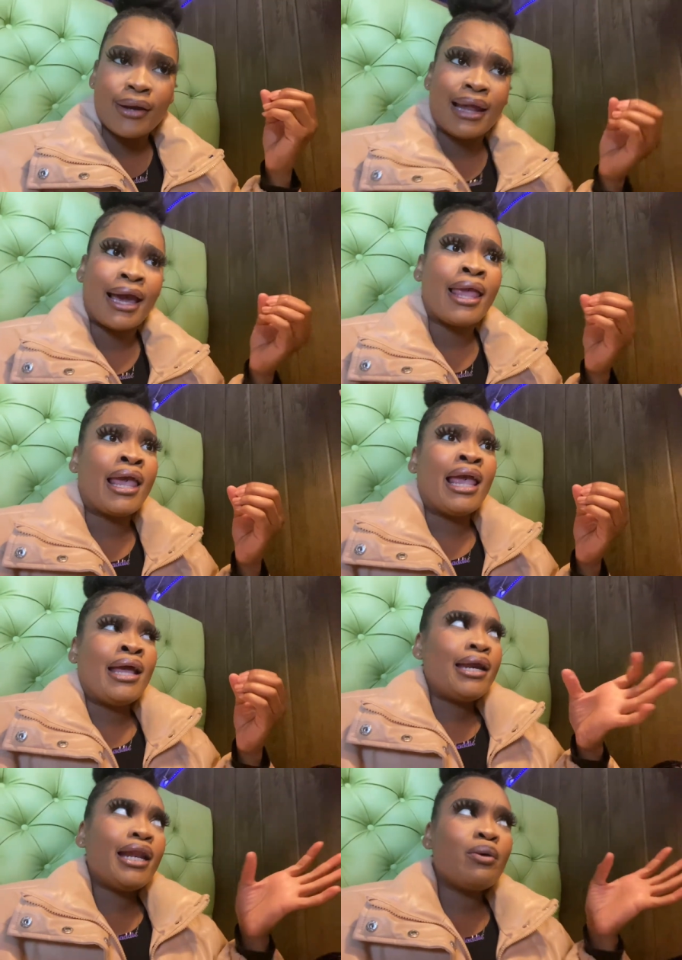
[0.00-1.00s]
Like,
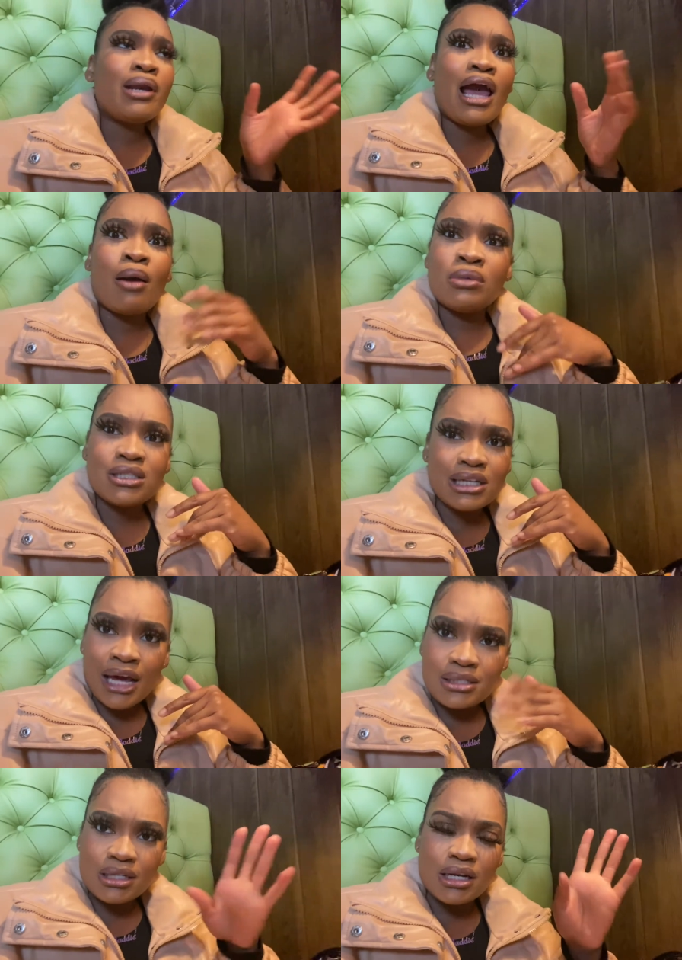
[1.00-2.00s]
it ain't really how much
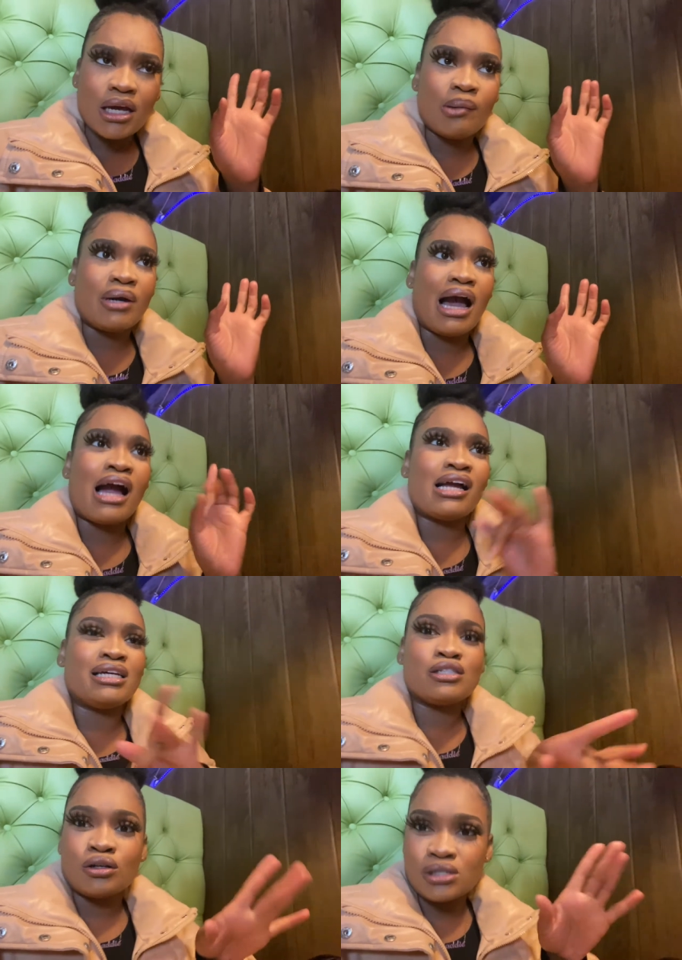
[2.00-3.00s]
lights in there, but I
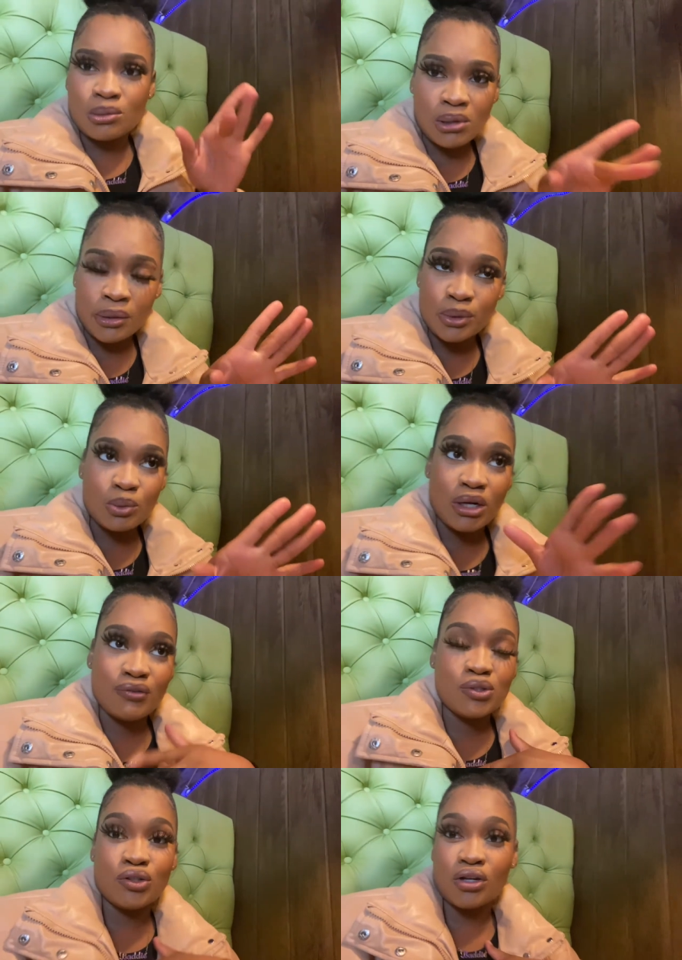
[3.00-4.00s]
inserted some clips or whatever
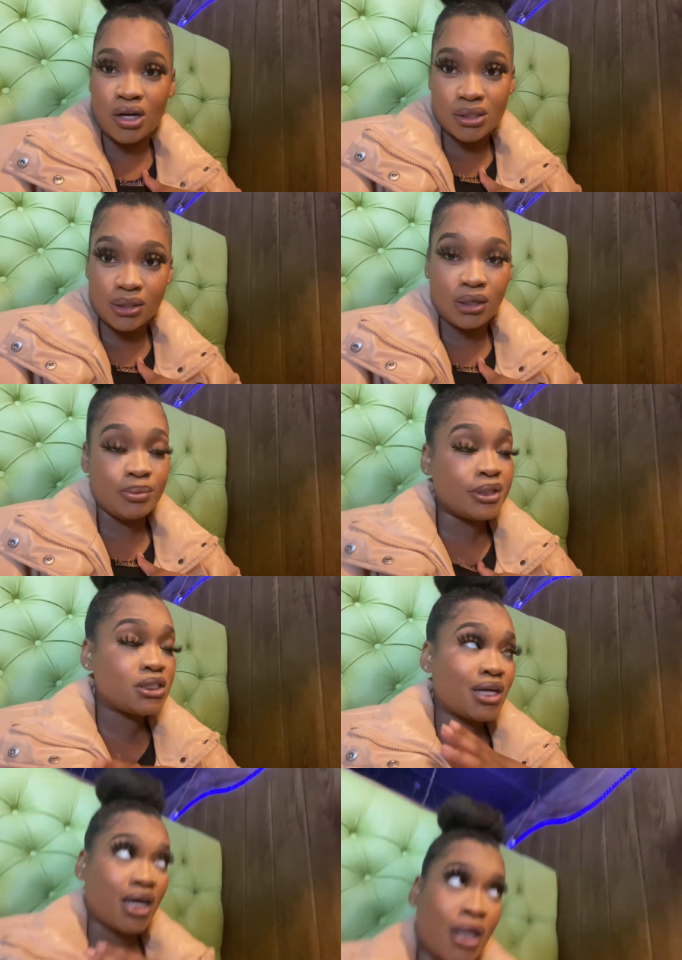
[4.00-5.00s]
so y'all could see. But,
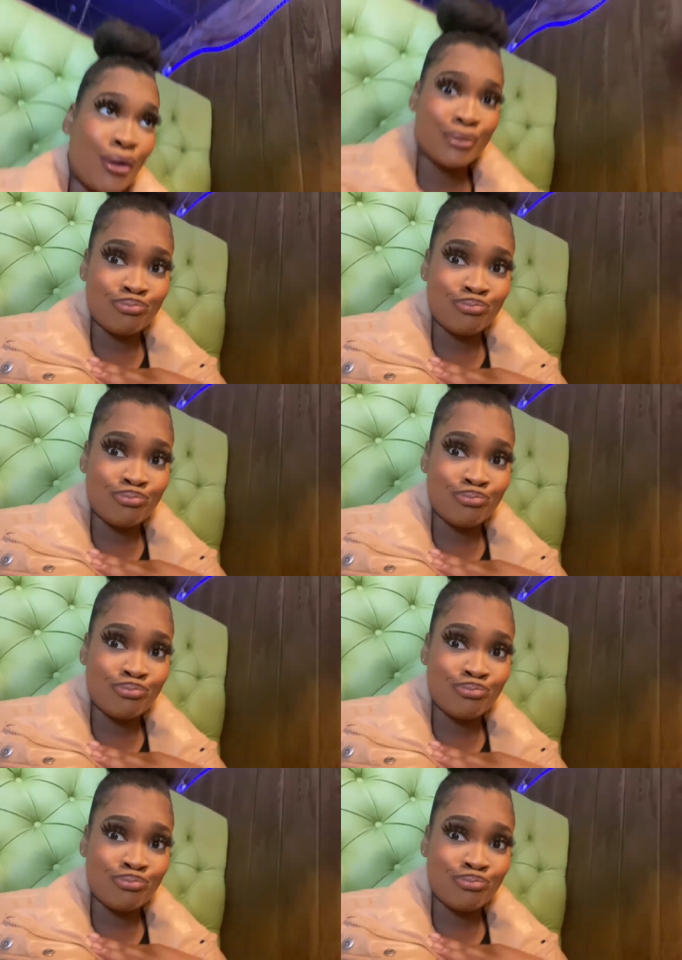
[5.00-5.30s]
child, all